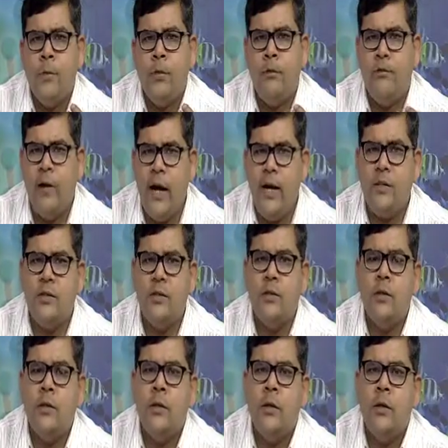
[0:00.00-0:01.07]
So, friends,
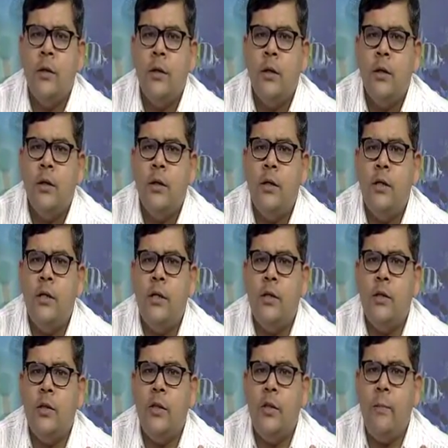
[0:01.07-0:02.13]
the
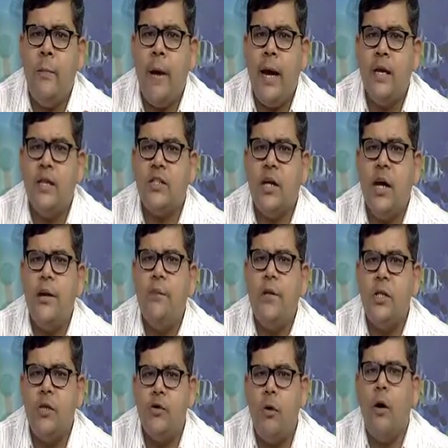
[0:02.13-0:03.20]
marriage can be
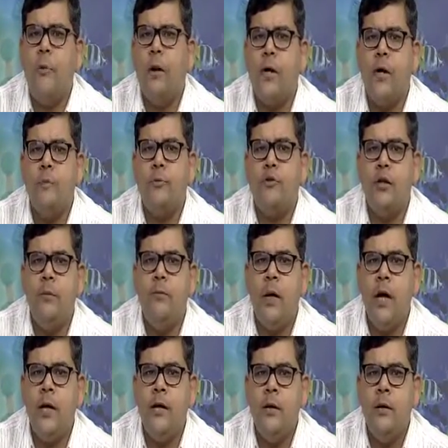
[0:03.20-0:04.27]
dissolved under Muslim
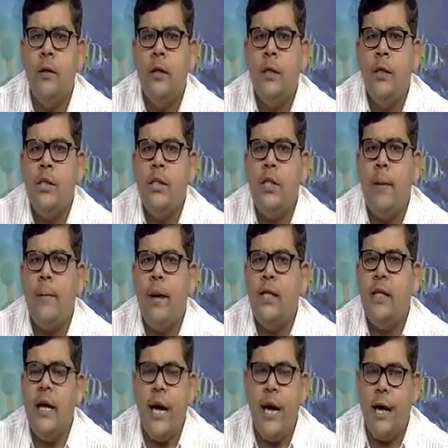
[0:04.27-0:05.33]
law either by
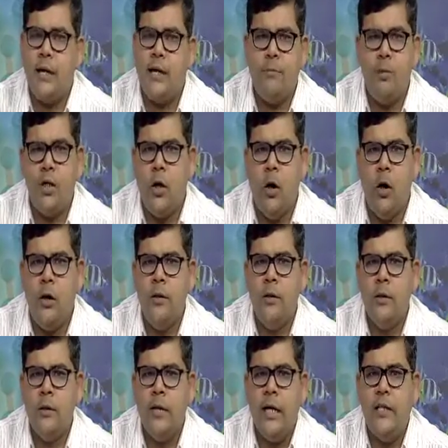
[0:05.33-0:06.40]
the act of the God,
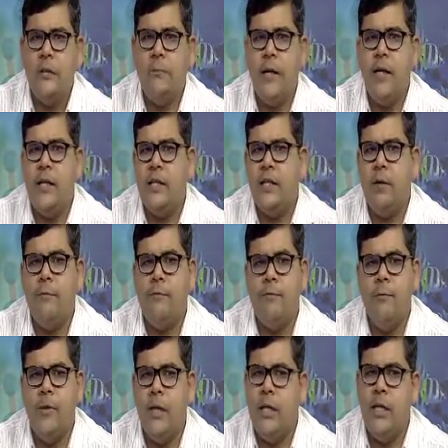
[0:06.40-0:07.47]
that is by death of
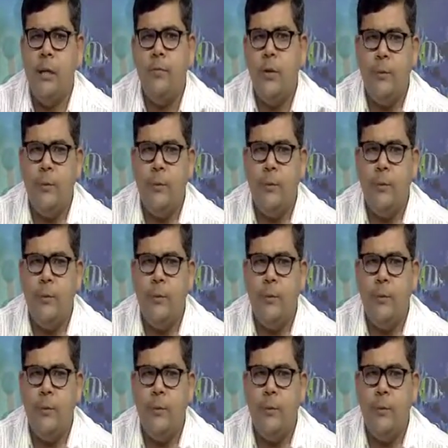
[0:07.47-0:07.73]
any of the